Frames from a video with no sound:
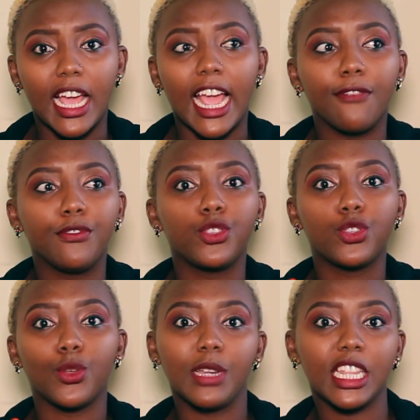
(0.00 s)
I have
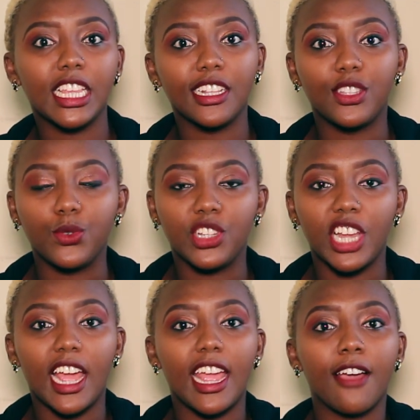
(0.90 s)
so many things to
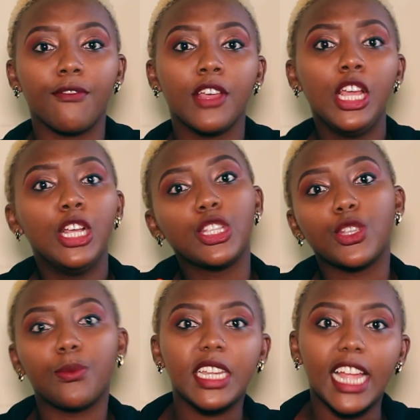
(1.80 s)
share. I have
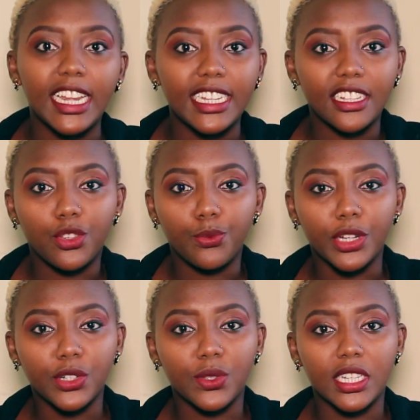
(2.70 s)
so many ideas to
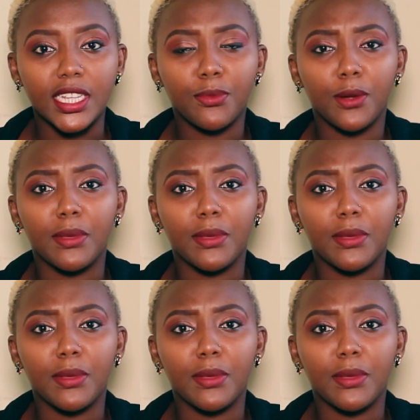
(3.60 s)
bring to the table,